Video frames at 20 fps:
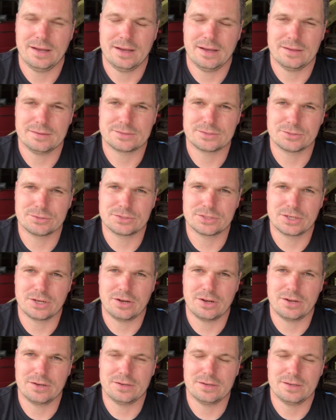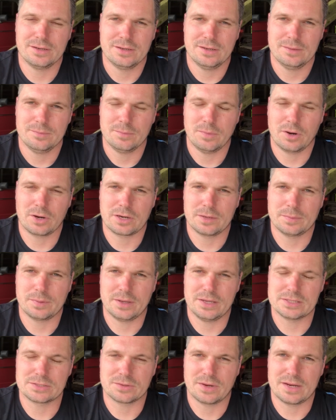searching on
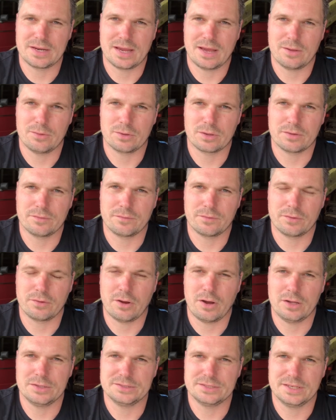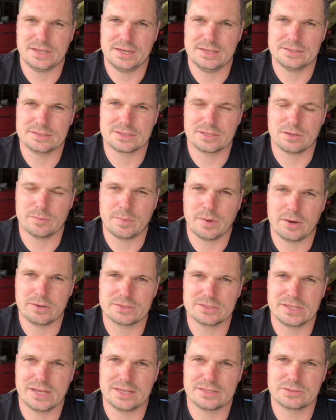Marketplace right now, looking for odds and ends, little
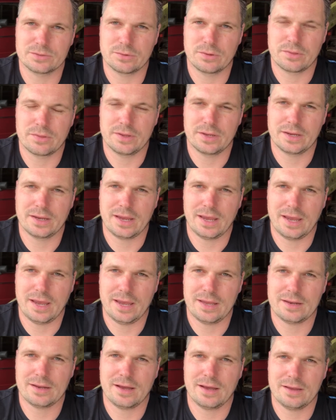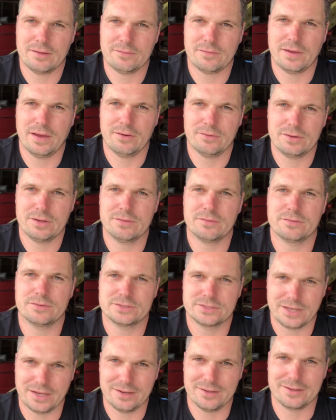parts and that sort of thing, and I found it for
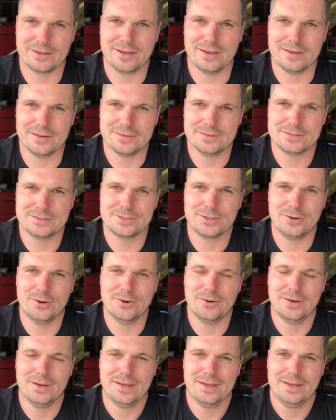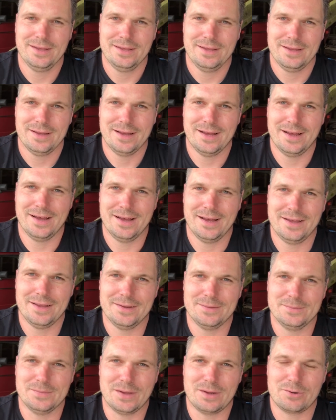sale again. So
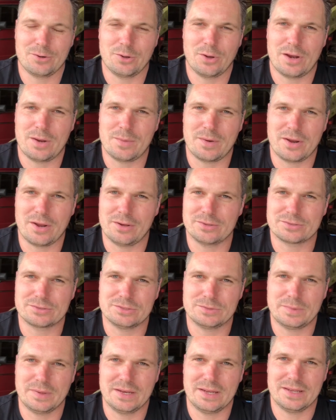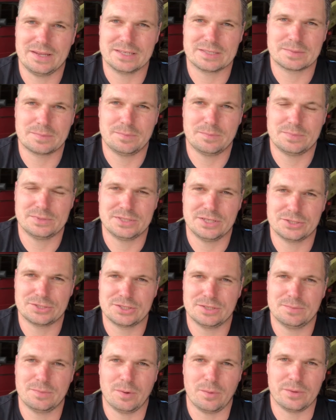I don't know anybody else who's been in this
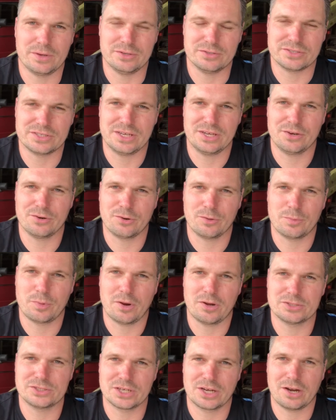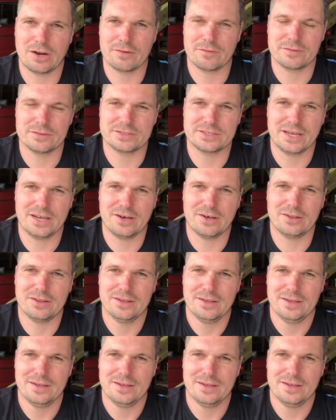position, but when you see your old project car for sale,